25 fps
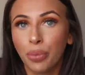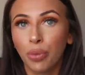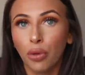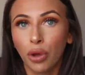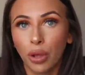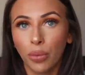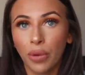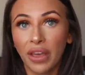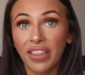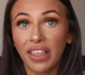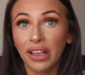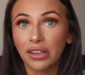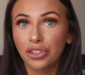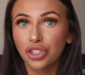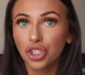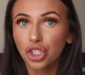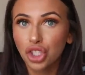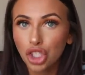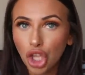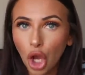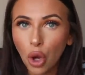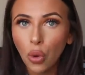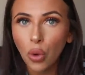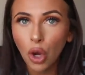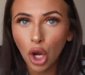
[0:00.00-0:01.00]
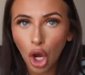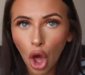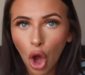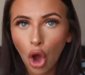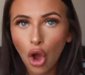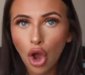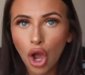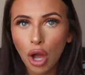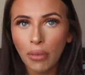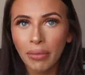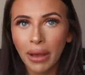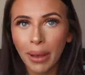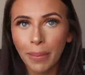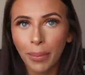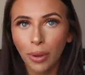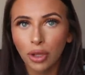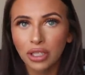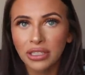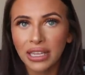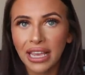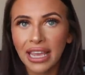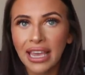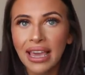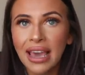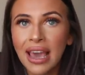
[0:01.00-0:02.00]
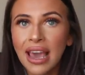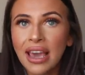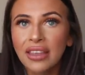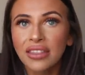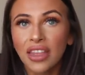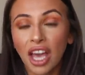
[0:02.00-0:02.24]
point where they're so long on my body